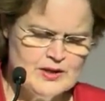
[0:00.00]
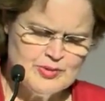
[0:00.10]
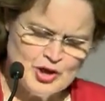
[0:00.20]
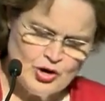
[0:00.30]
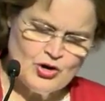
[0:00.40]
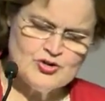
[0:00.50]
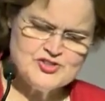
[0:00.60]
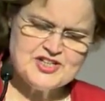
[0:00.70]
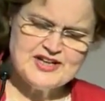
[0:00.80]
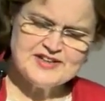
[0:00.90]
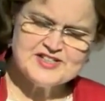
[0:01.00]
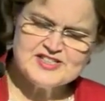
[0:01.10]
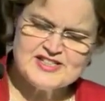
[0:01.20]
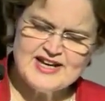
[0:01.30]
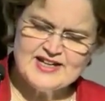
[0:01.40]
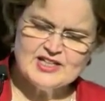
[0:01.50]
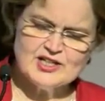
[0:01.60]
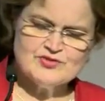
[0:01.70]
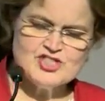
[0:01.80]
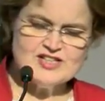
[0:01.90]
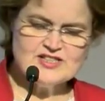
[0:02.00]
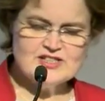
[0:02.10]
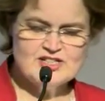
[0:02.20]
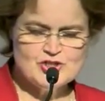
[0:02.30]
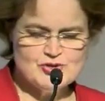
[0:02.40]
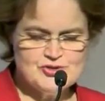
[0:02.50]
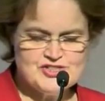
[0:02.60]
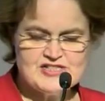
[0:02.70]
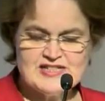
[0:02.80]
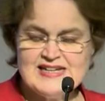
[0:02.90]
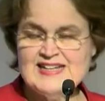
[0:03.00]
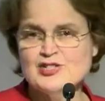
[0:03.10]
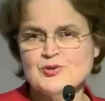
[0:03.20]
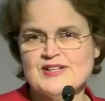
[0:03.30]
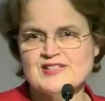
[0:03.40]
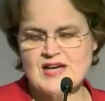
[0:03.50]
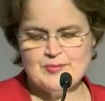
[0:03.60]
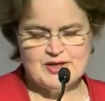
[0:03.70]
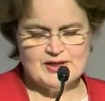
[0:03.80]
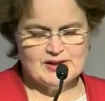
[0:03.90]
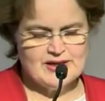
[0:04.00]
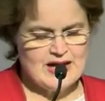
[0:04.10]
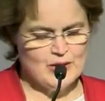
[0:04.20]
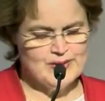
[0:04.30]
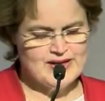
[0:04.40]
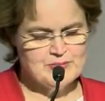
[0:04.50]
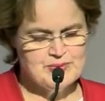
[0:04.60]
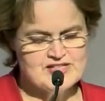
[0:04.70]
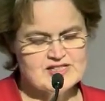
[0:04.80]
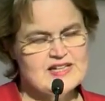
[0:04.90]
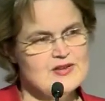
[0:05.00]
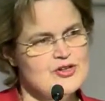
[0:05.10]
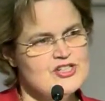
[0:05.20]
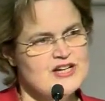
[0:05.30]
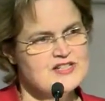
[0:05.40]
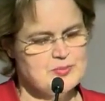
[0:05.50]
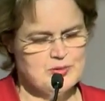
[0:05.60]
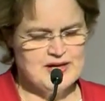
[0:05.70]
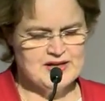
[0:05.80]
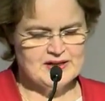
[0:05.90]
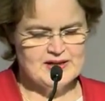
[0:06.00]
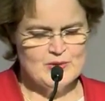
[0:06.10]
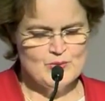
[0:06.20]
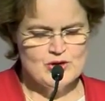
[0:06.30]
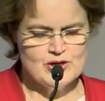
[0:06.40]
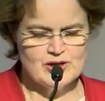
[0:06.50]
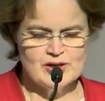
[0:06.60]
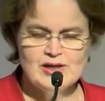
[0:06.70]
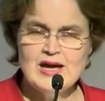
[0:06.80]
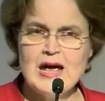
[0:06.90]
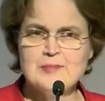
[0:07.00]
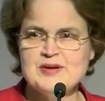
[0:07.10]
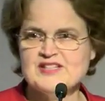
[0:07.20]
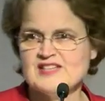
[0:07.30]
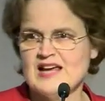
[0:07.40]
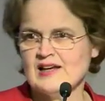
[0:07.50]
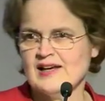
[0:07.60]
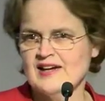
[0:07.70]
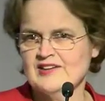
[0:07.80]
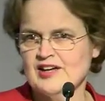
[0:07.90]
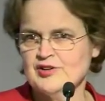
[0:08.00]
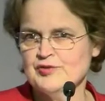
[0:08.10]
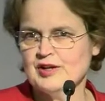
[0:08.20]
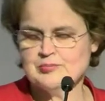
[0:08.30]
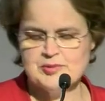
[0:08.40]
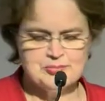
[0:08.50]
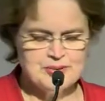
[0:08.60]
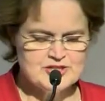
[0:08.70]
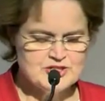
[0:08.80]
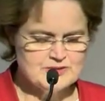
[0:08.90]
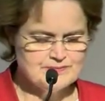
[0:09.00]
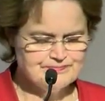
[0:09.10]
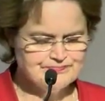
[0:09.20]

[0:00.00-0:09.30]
Because an understanding of gendered issues is key to examining how we can best leverage our diplomatic network and best allocate our development budget.